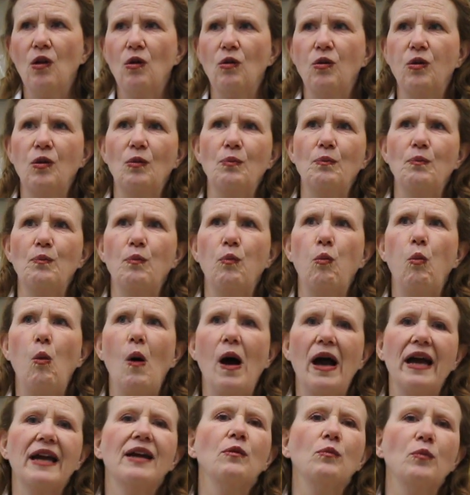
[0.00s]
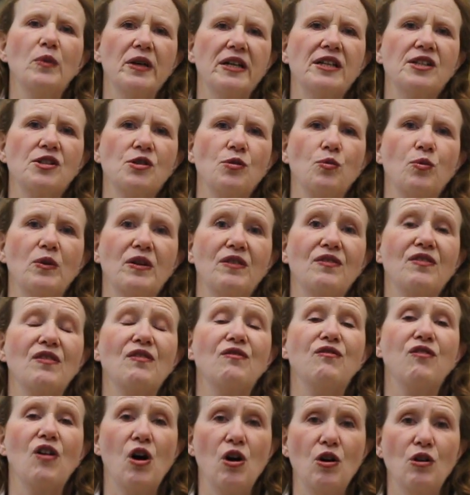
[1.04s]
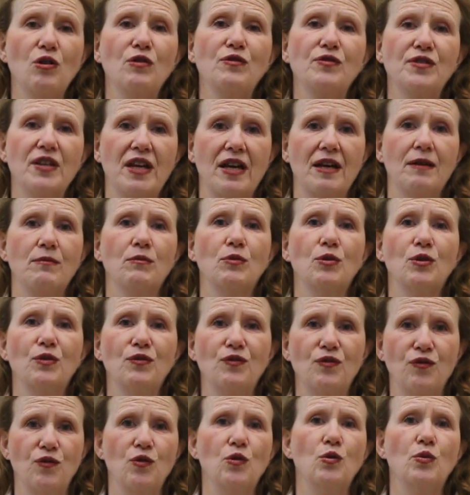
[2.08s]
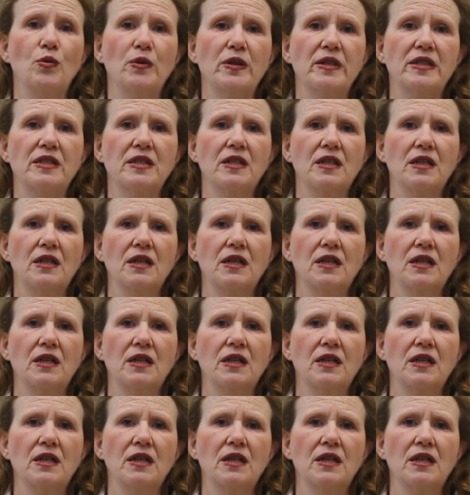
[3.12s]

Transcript: the way in which we've evolved and moved forward.